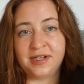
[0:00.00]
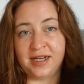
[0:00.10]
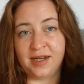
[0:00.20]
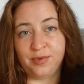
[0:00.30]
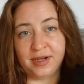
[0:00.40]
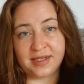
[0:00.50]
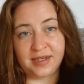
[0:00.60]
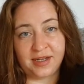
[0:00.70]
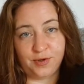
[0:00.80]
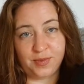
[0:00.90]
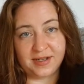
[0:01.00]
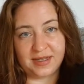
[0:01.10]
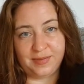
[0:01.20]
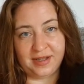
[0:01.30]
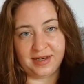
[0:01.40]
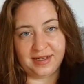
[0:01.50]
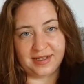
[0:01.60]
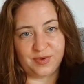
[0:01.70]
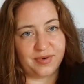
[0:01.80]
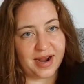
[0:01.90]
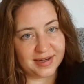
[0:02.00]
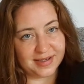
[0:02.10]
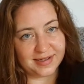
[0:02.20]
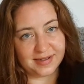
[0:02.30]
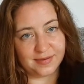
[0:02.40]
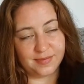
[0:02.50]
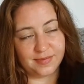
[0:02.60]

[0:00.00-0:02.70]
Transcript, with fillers: day brings new possibilities for practice.